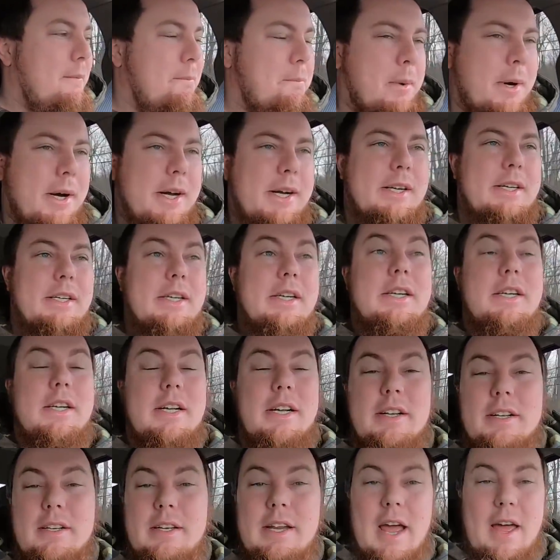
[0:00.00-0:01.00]
But
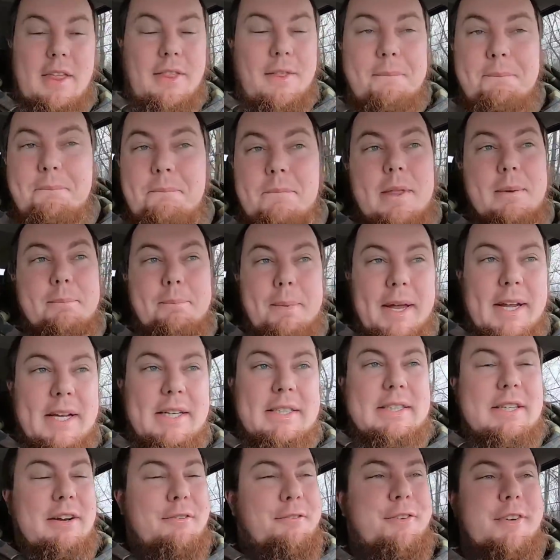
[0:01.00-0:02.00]
yeah, the
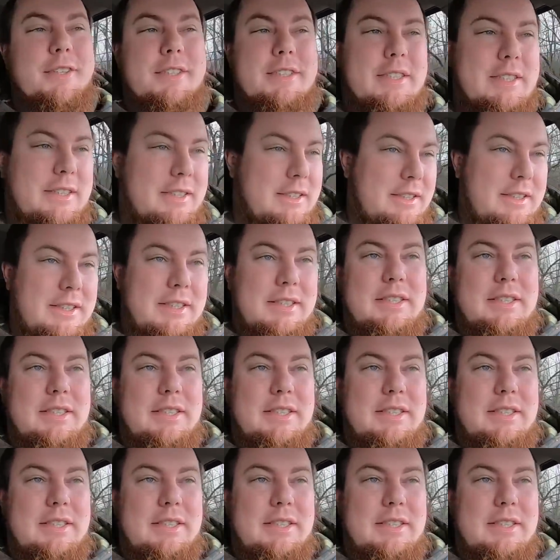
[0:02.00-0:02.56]
biggest difference